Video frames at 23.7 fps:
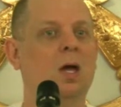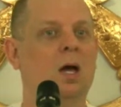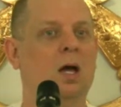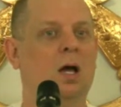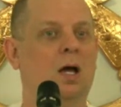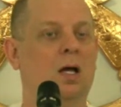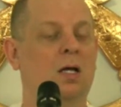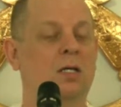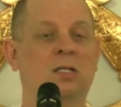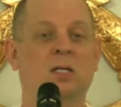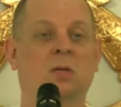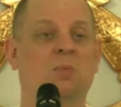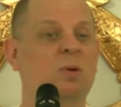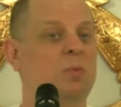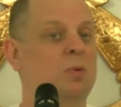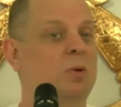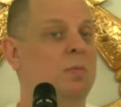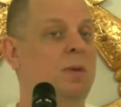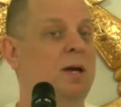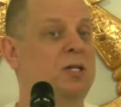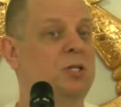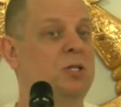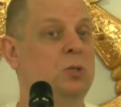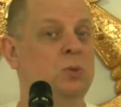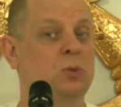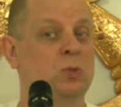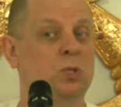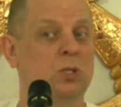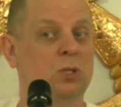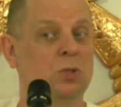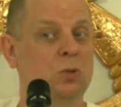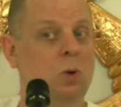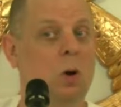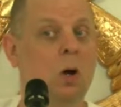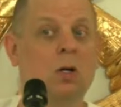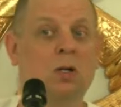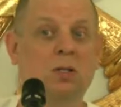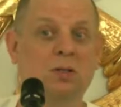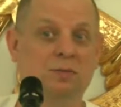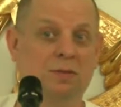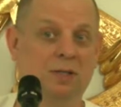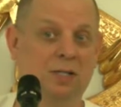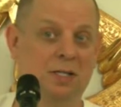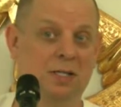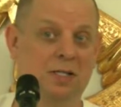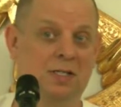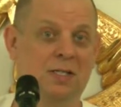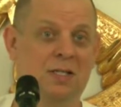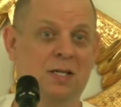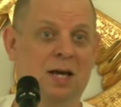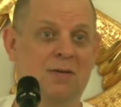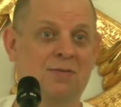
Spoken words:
Some people might choose to do all of these.